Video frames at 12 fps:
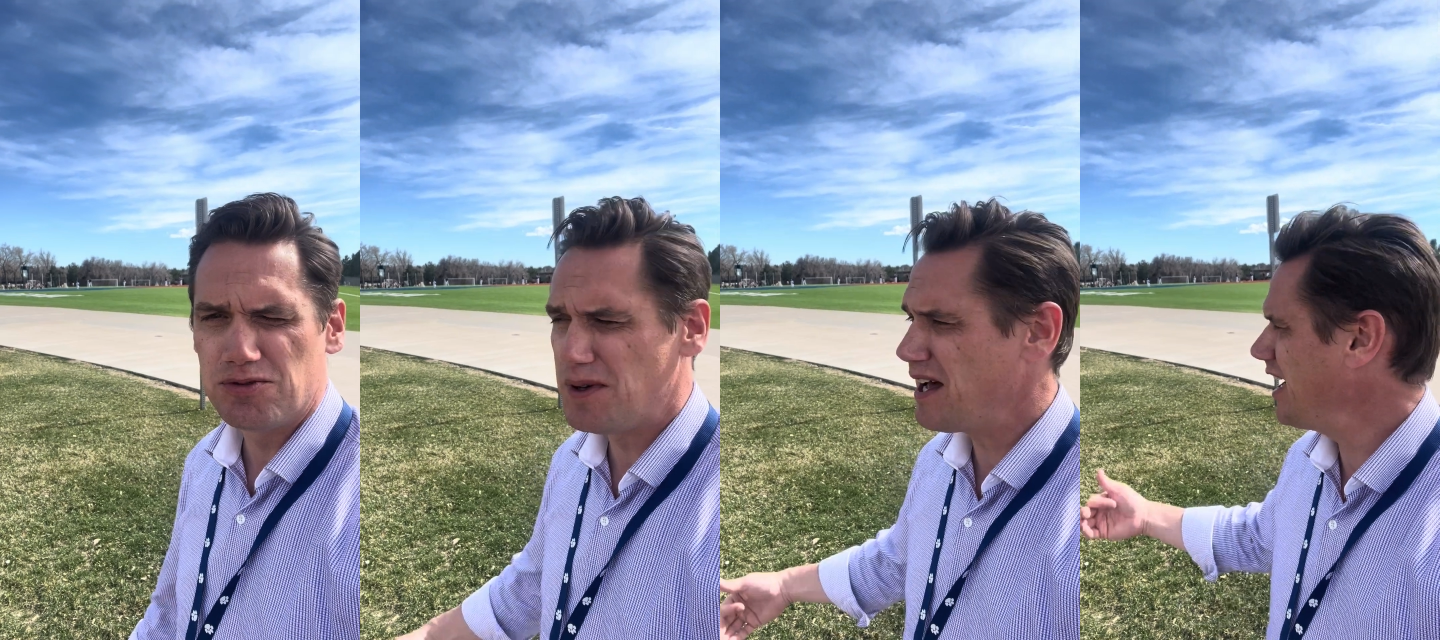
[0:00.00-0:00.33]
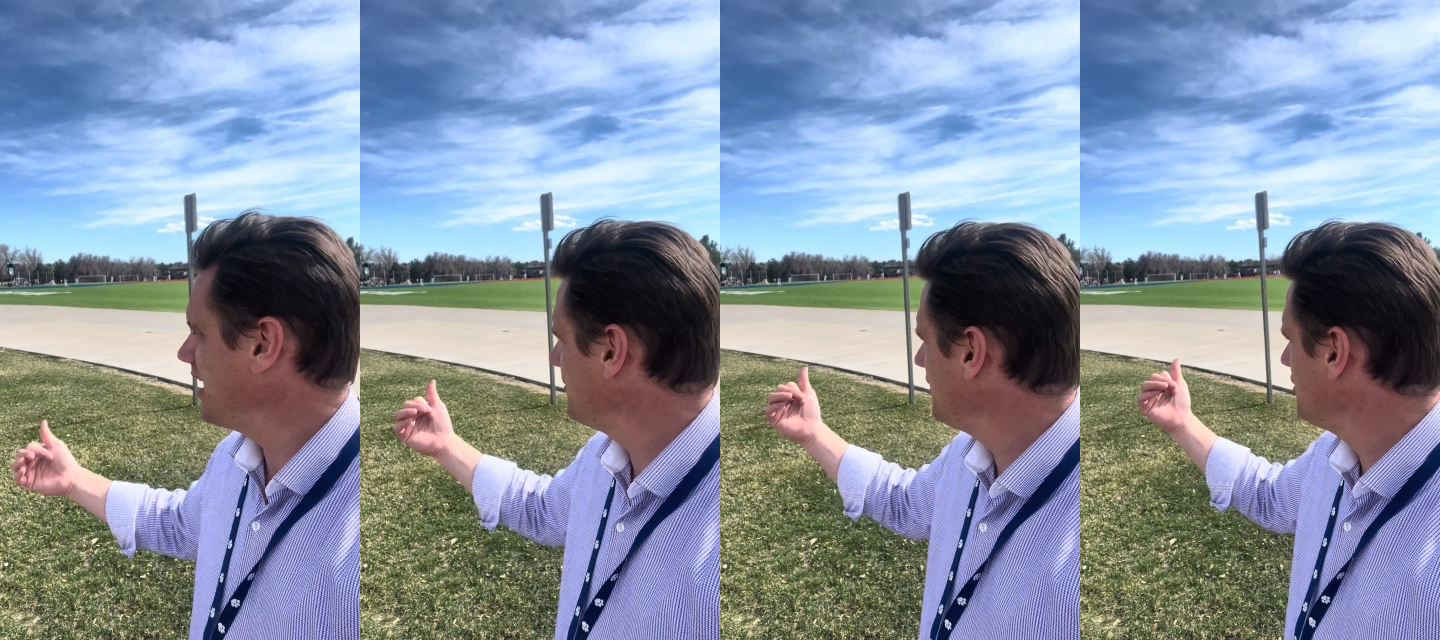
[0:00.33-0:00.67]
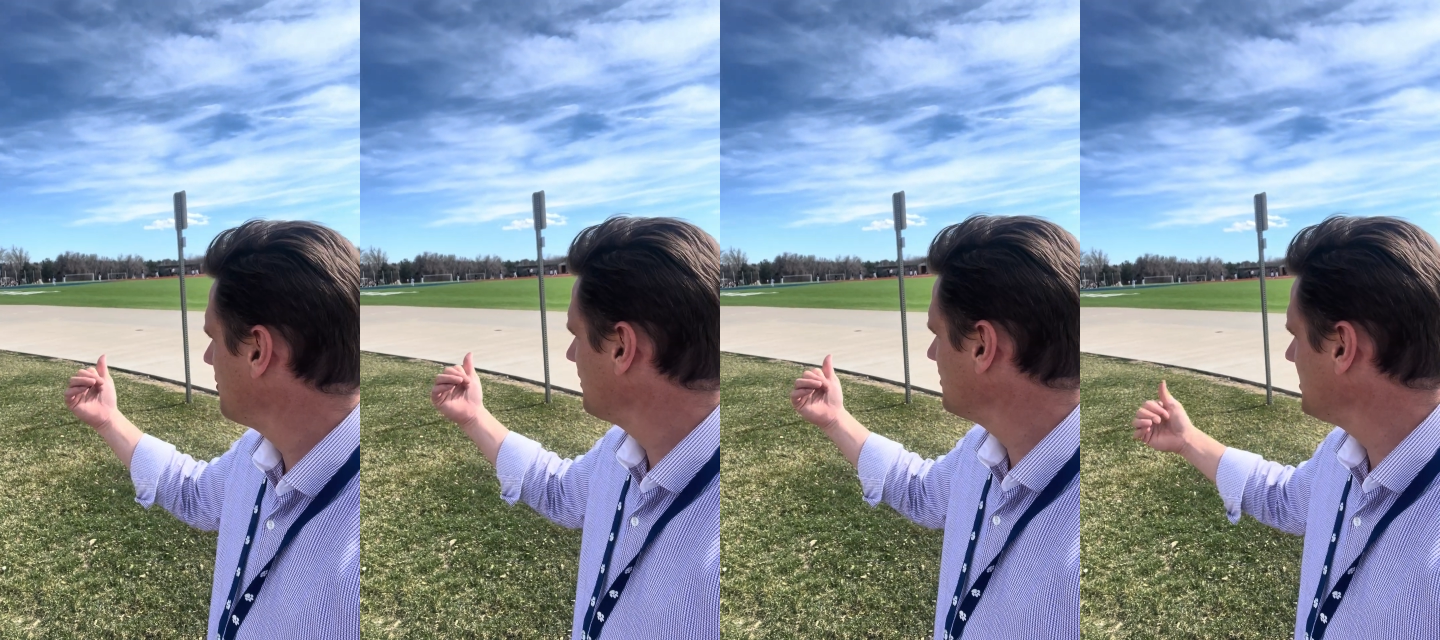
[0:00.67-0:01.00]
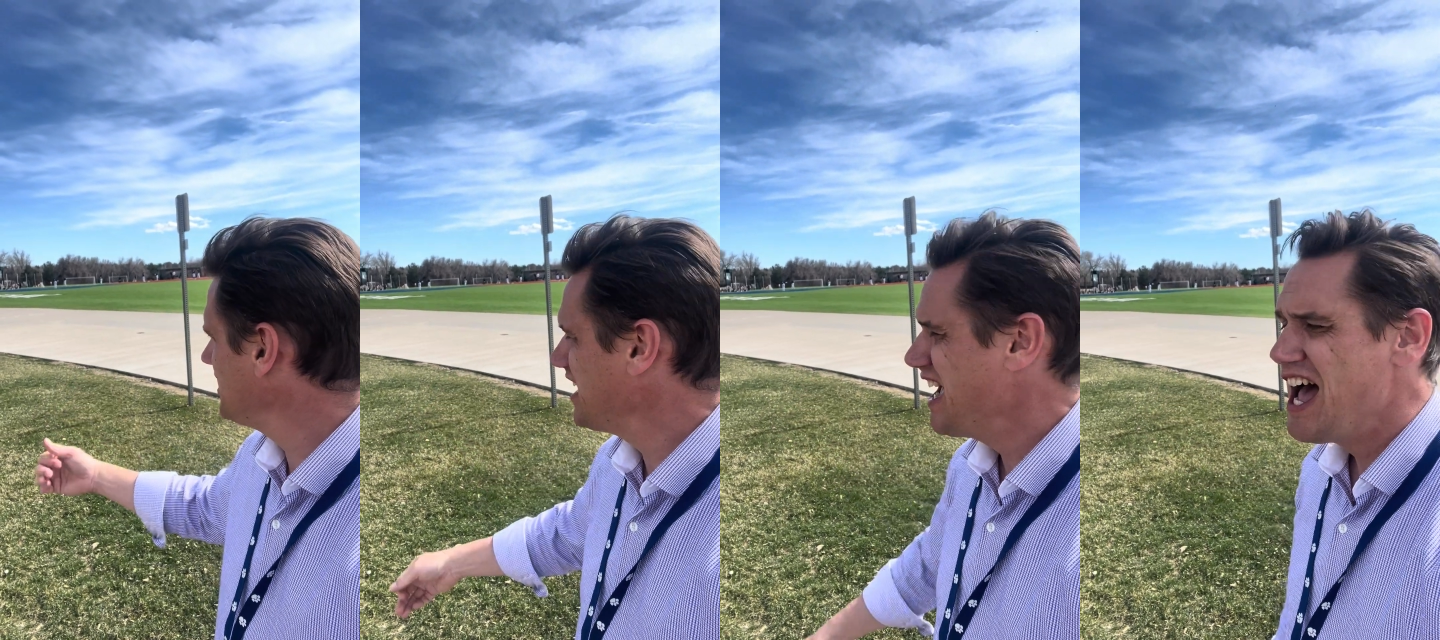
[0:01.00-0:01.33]
Behind me, you can
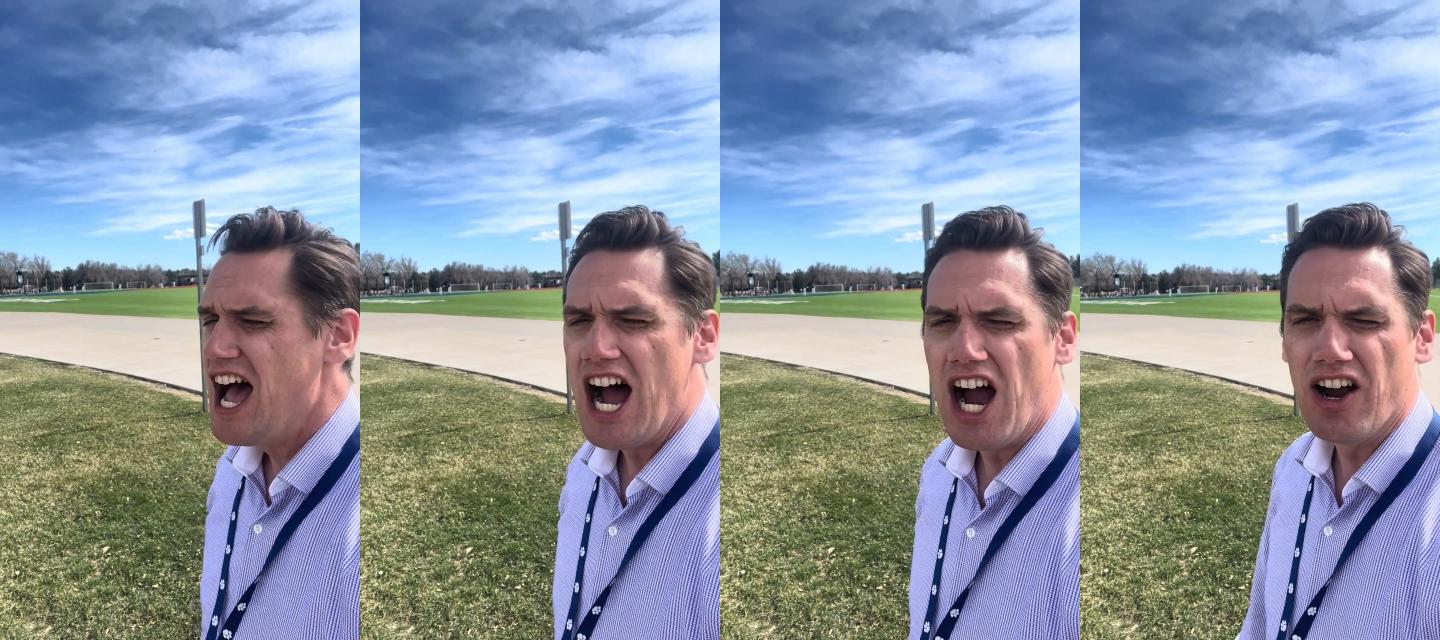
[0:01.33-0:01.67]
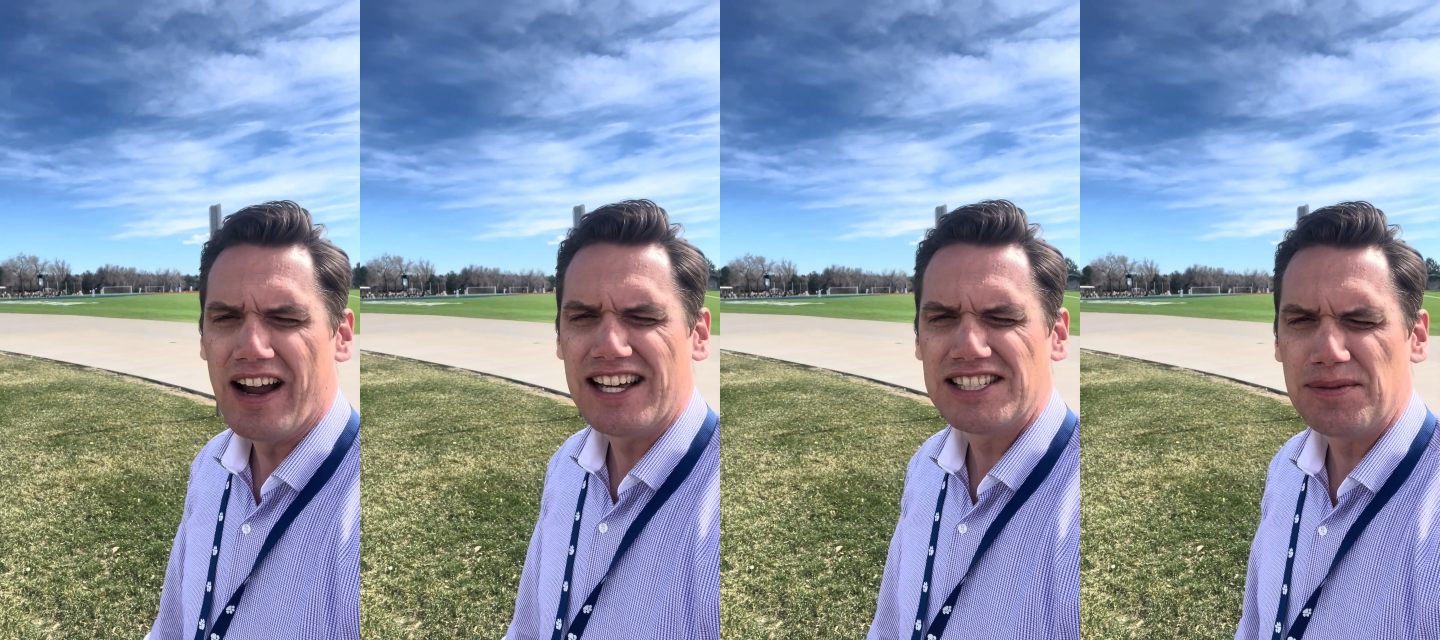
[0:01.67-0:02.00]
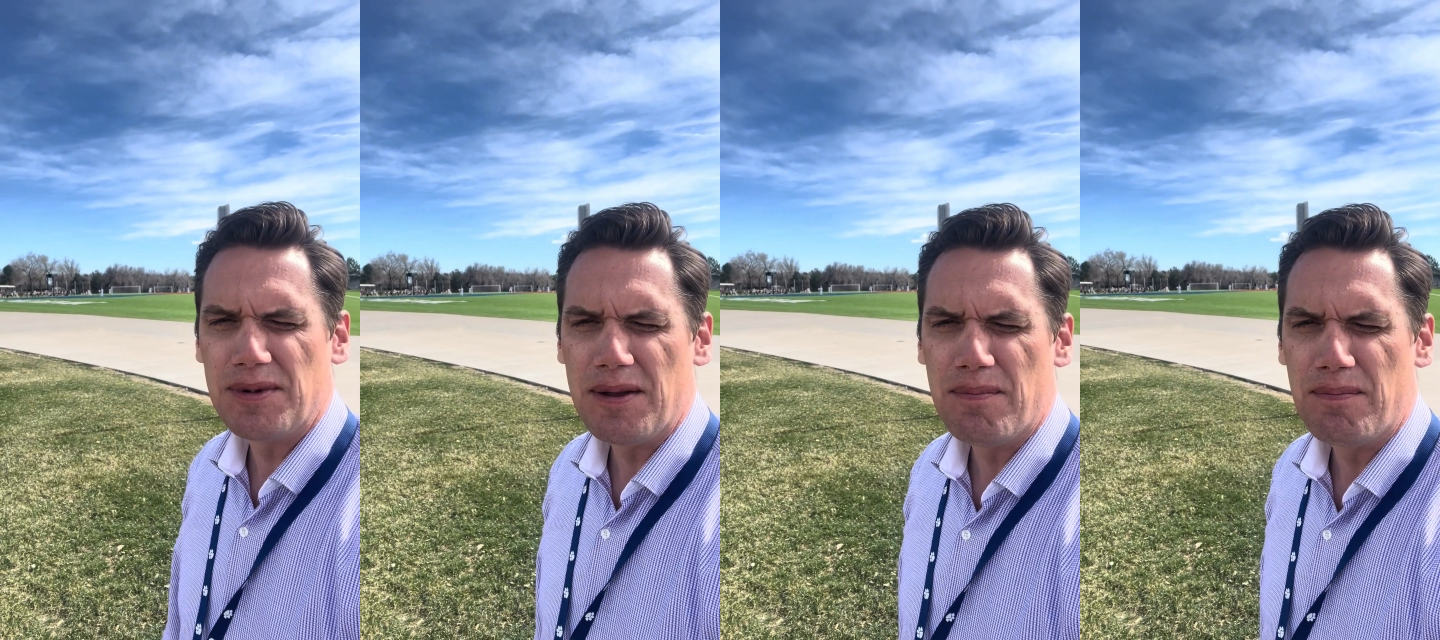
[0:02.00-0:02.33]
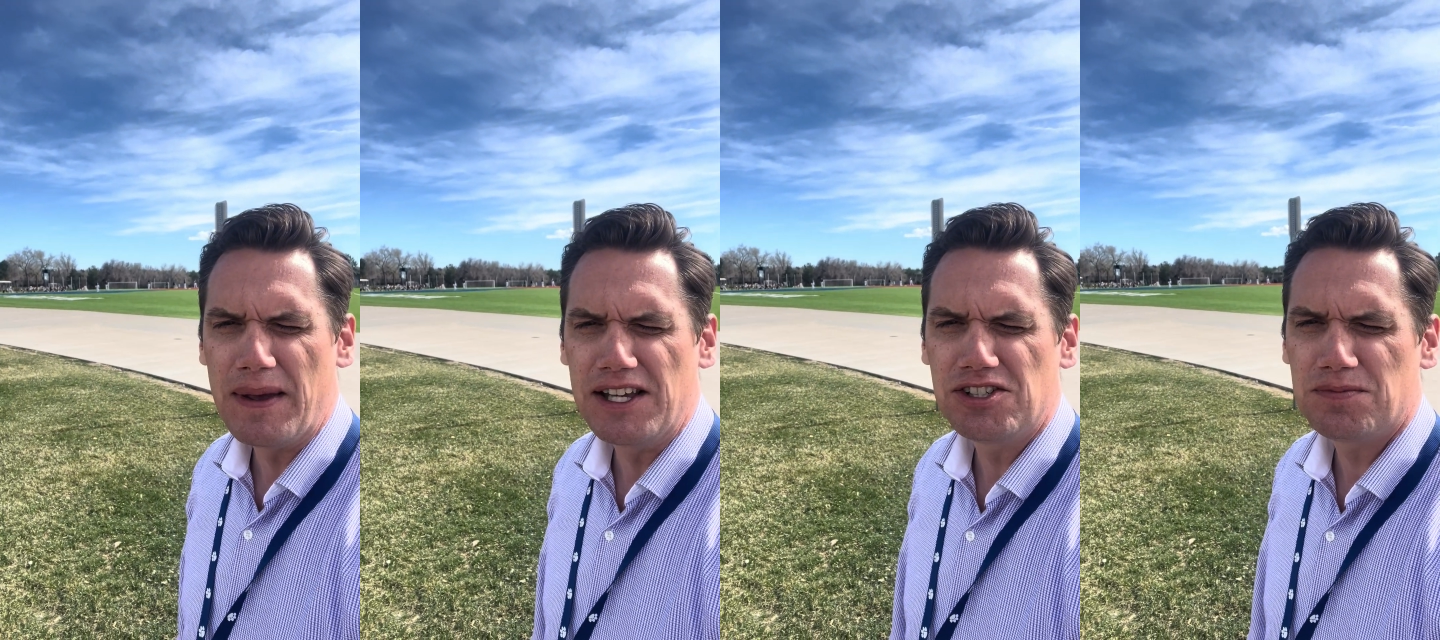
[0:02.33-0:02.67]
see our SMA
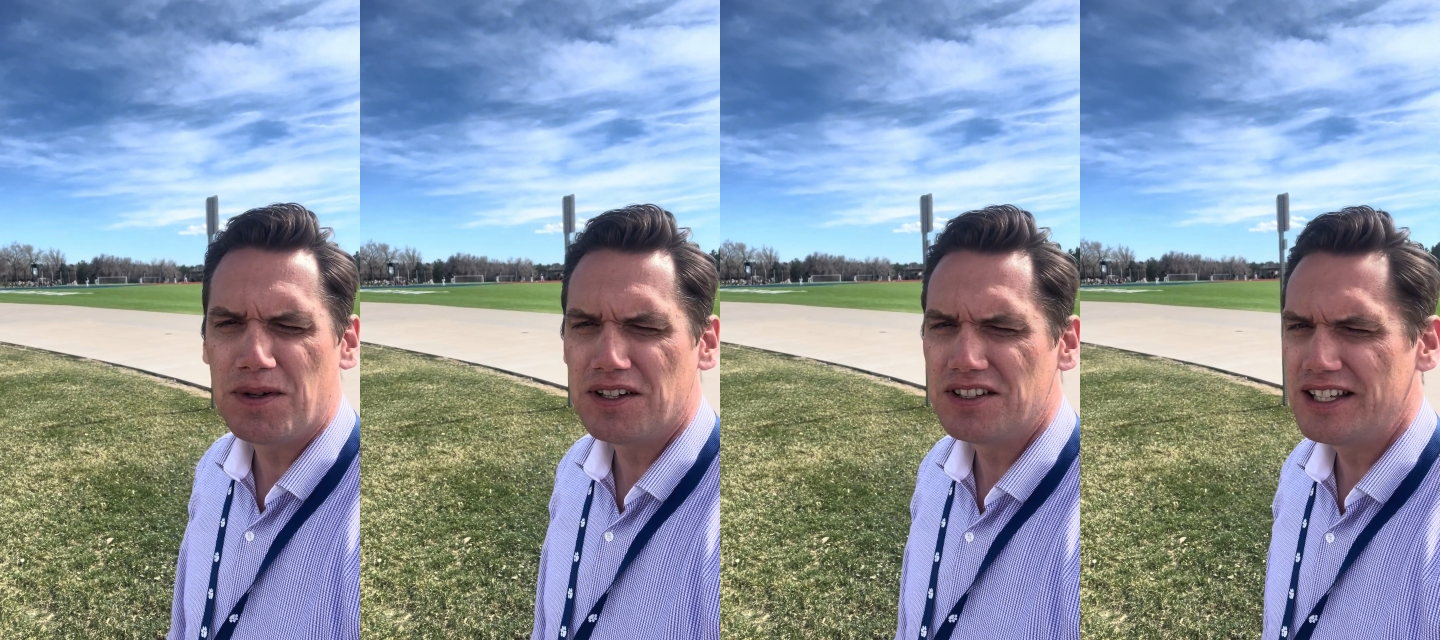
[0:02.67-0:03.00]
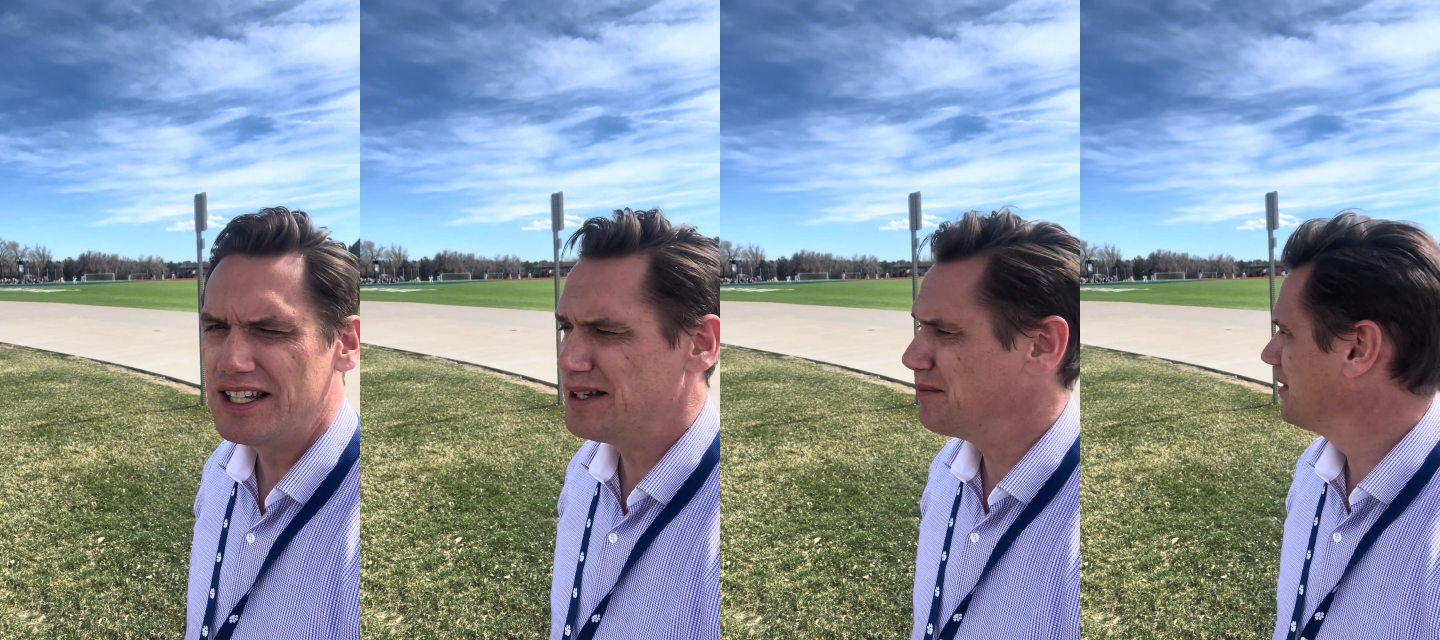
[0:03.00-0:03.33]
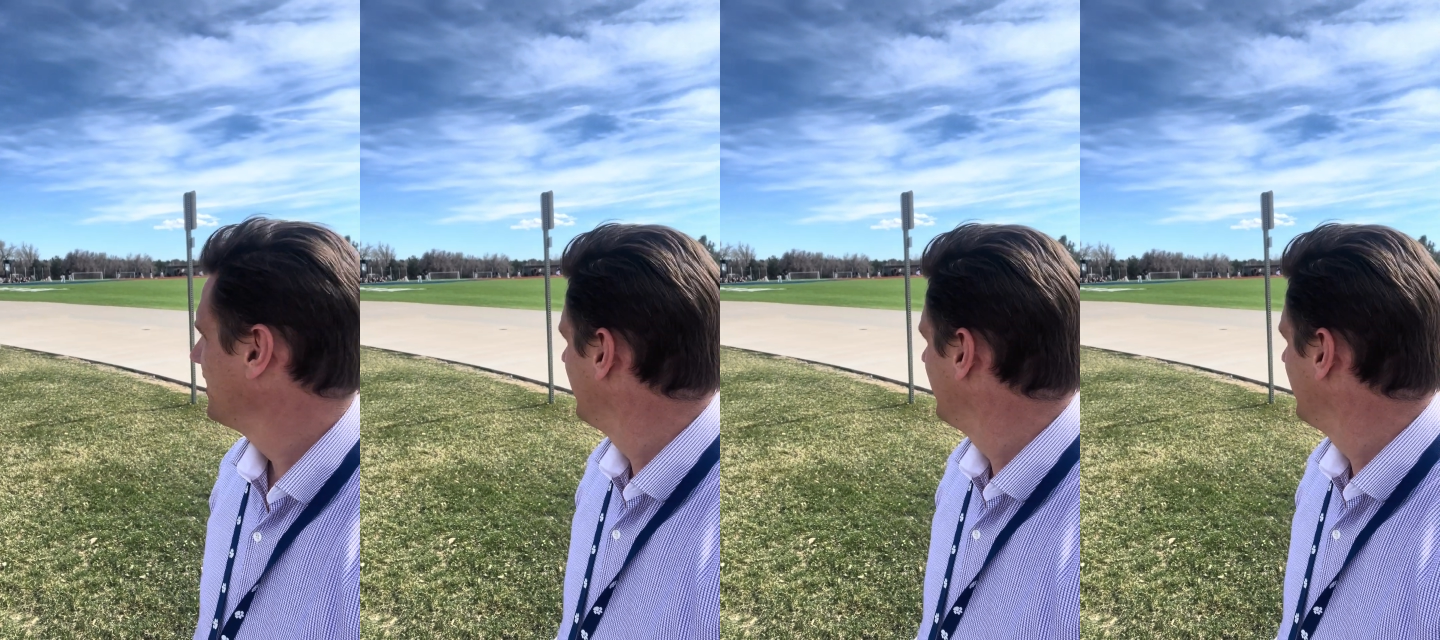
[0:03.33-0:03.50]
baseball team